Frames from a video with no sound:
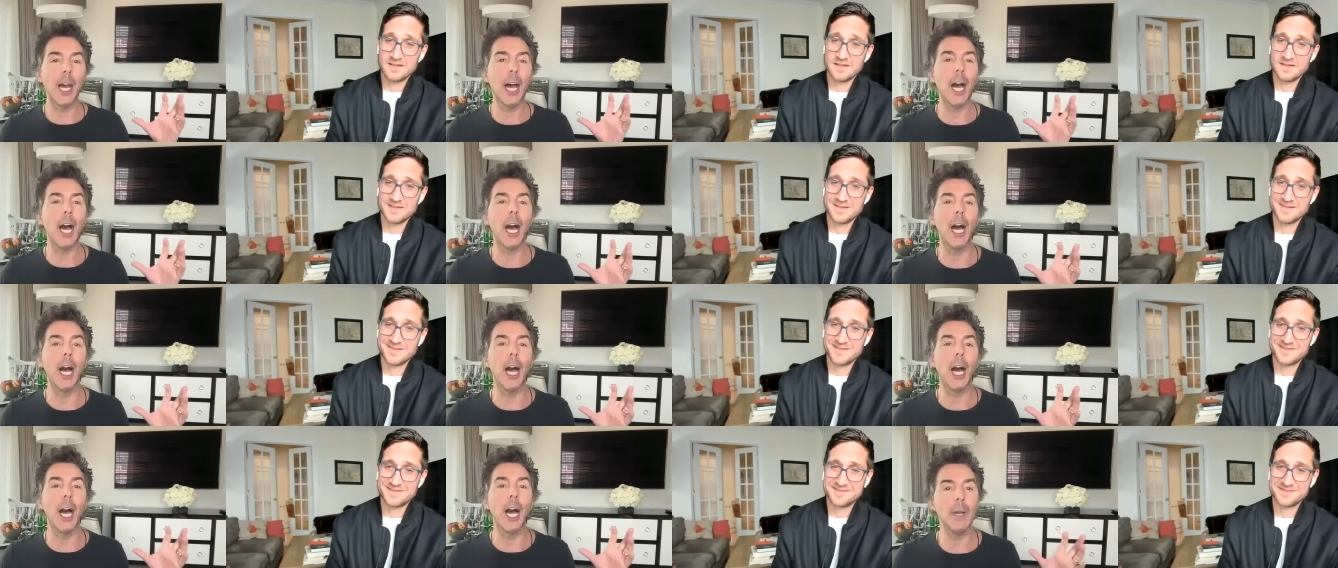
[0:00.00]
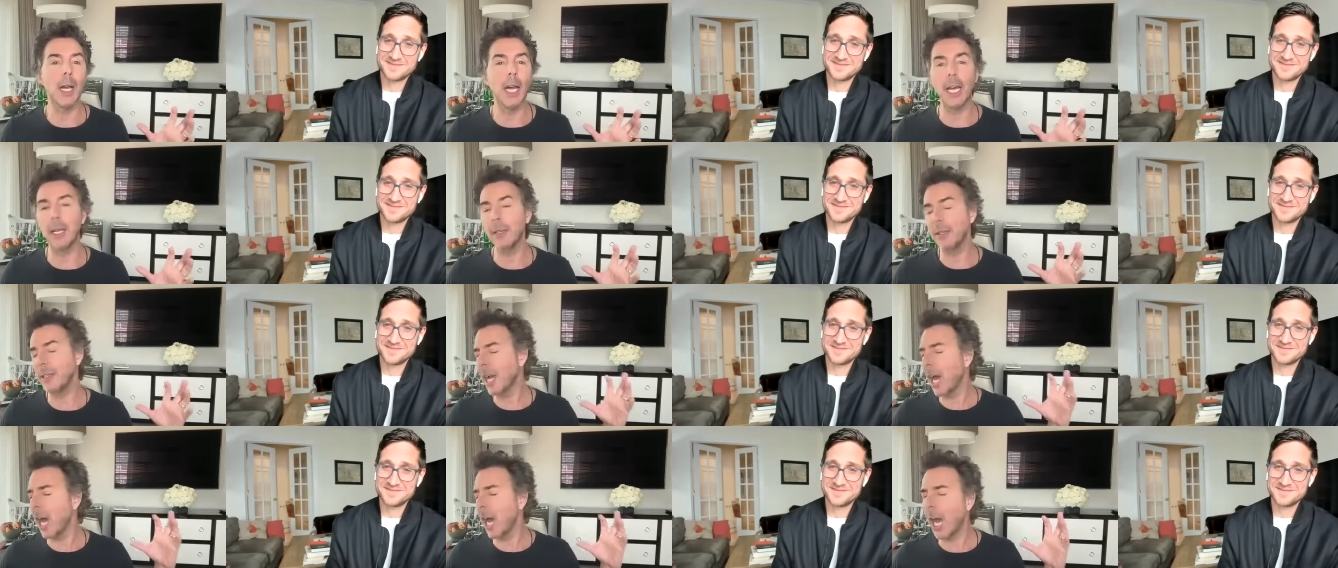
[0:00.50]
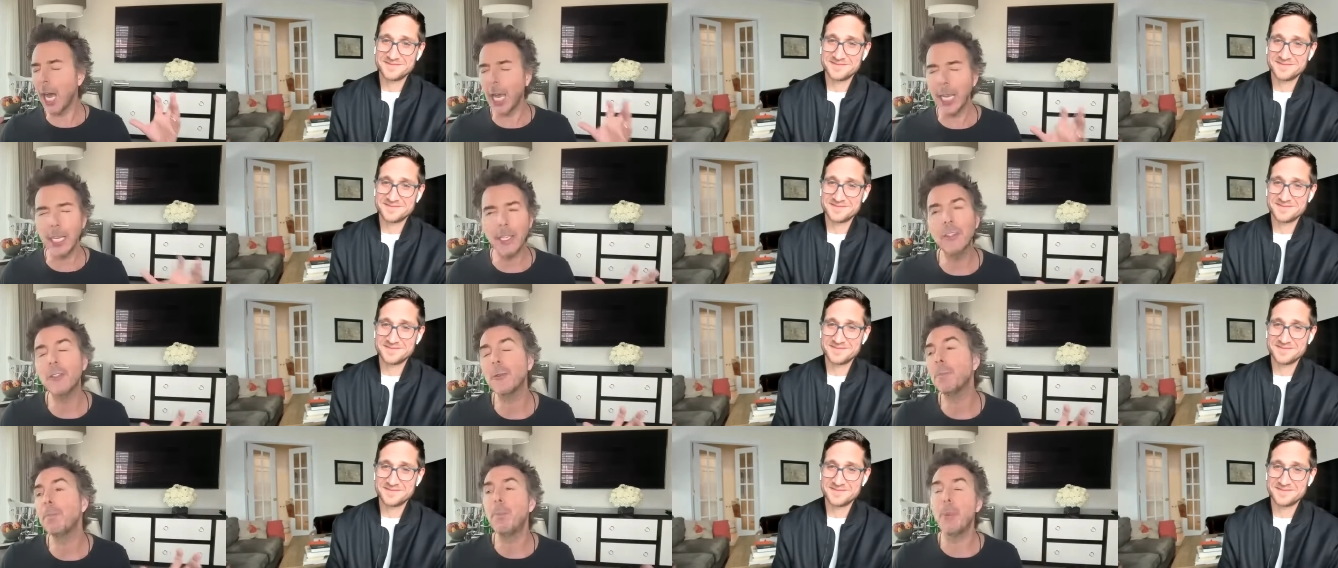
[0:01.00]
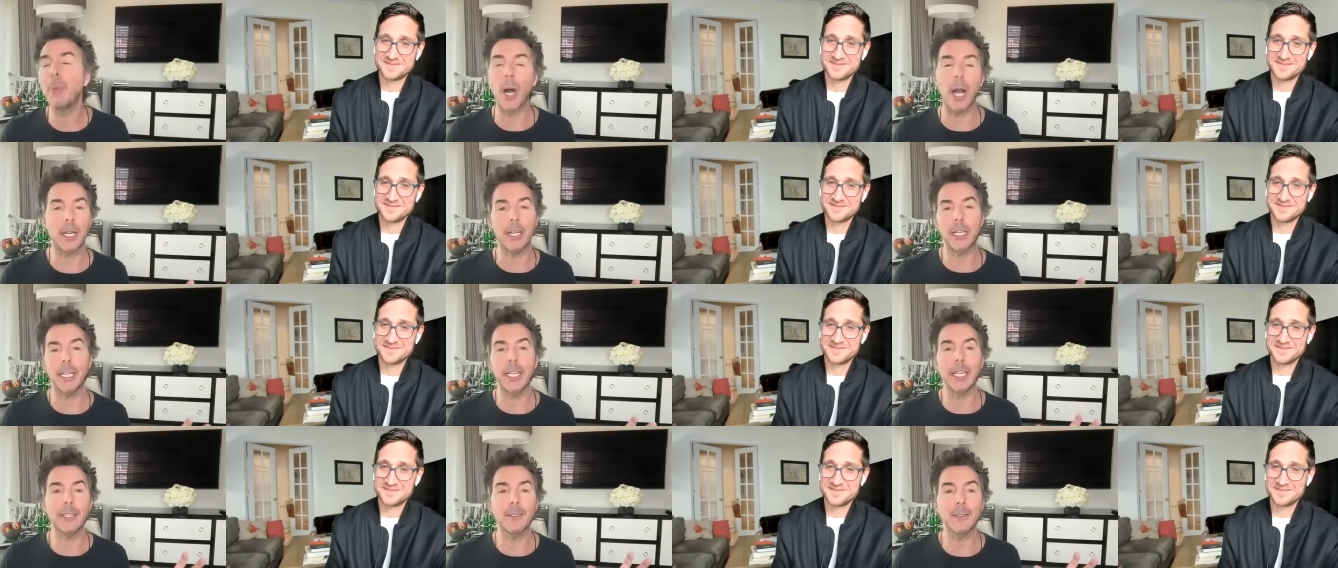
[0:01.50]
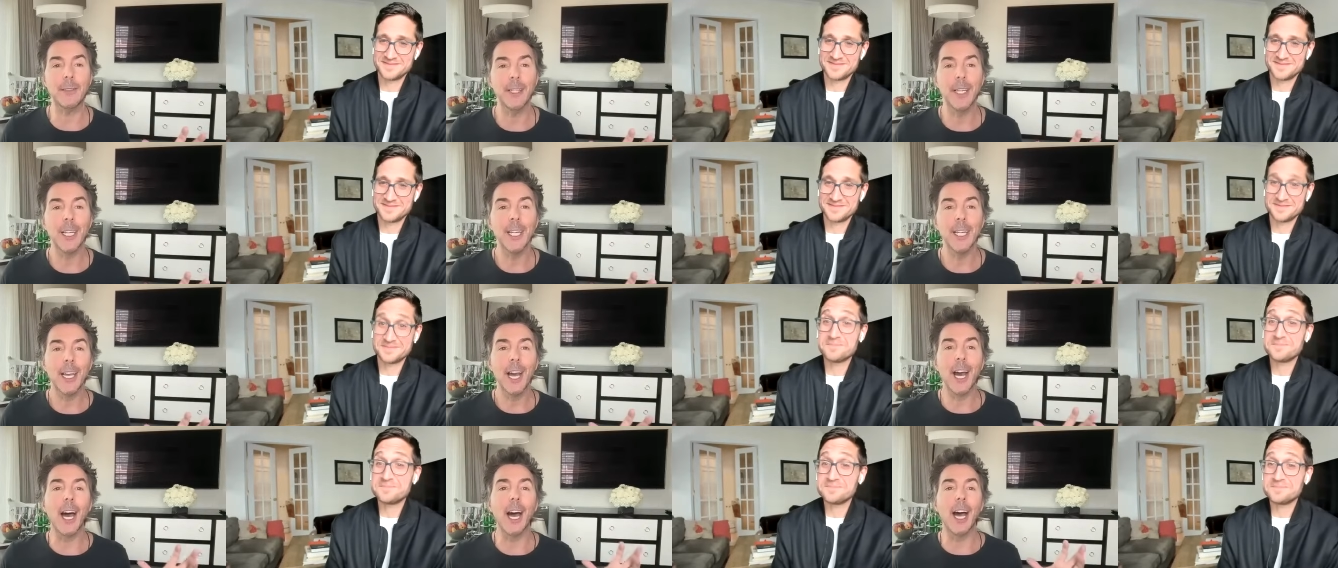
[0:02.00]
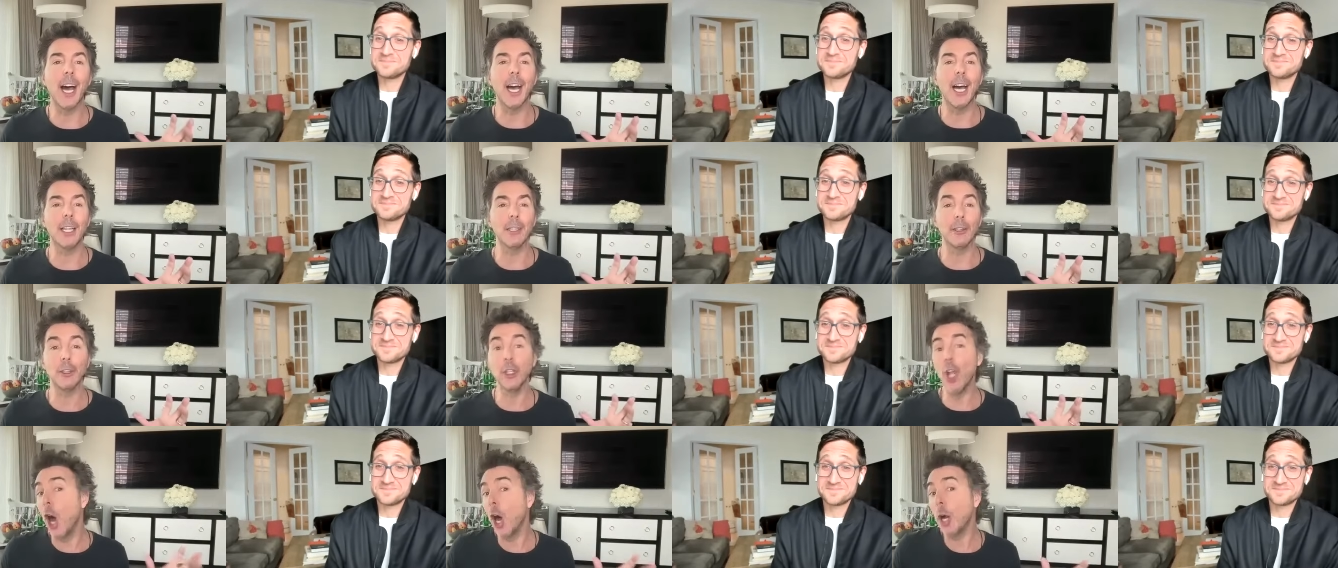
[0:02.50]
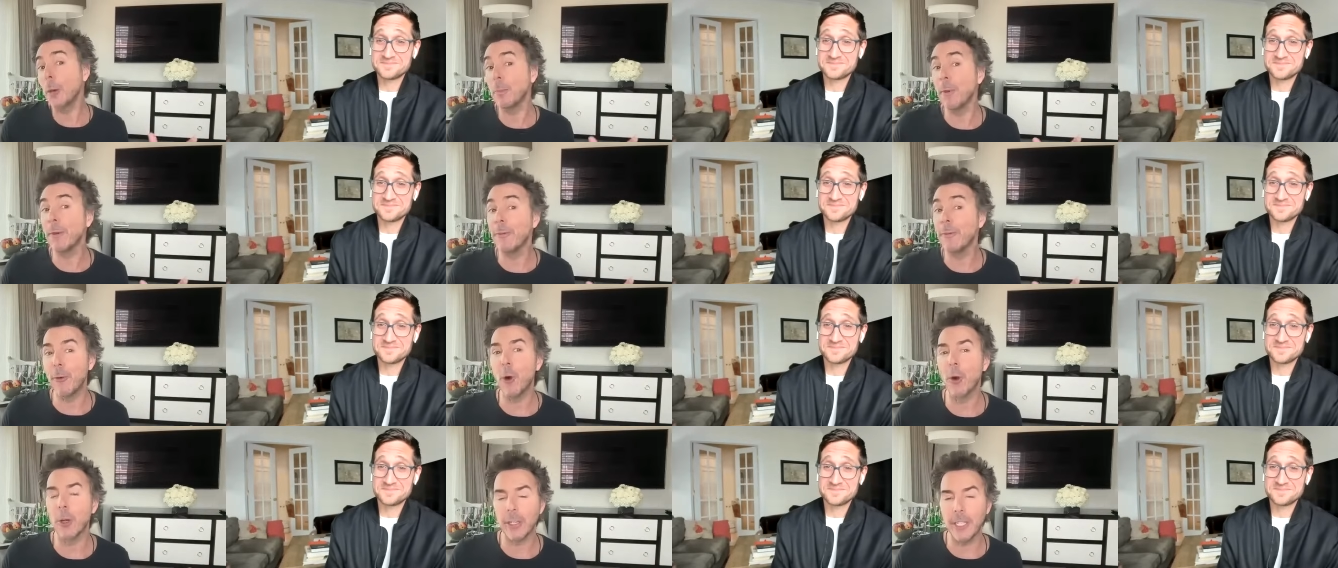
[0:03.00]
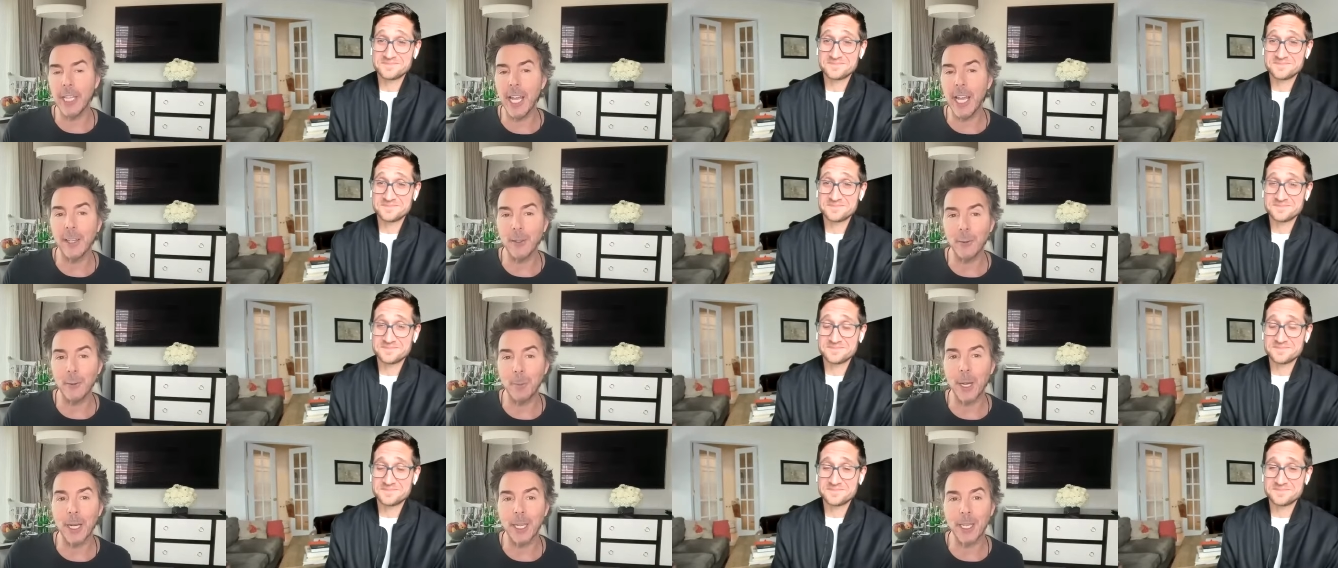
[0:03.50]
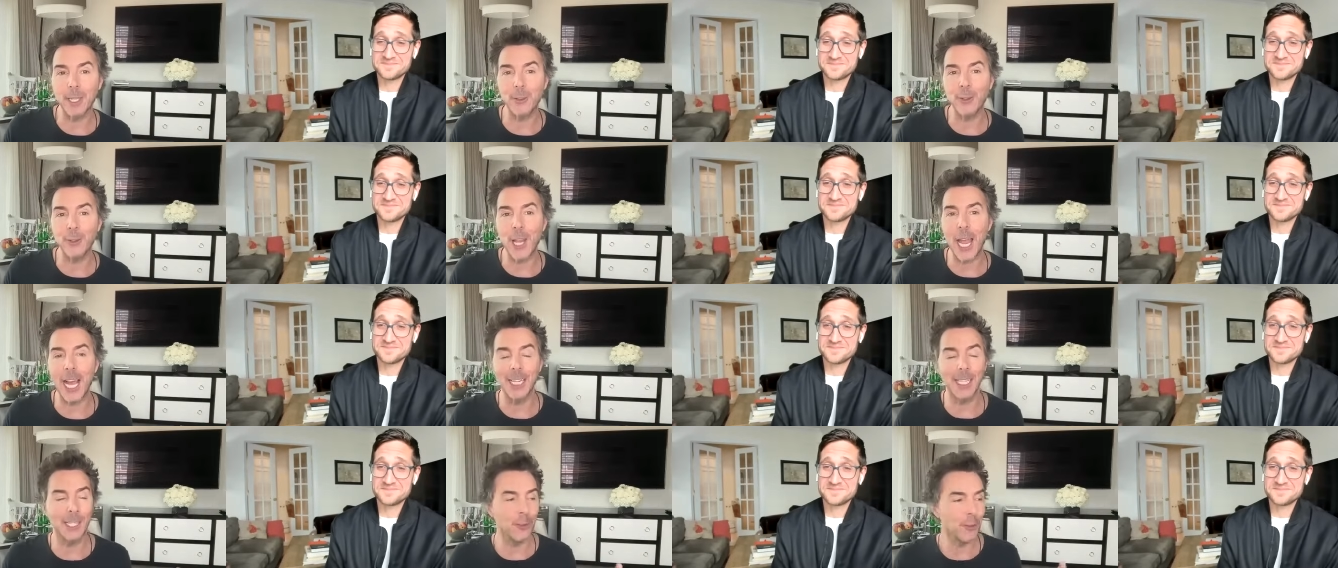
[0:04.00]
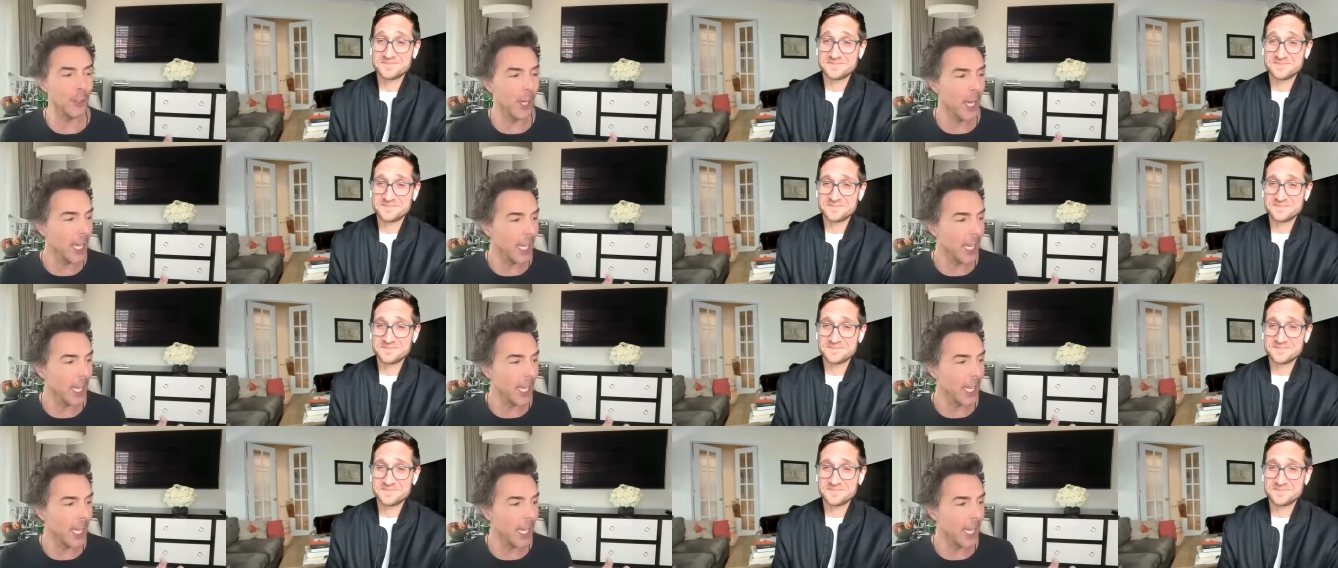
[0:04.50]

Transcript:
Speaker 1: um, an ice bucket uh, long before the ice bucket challenge.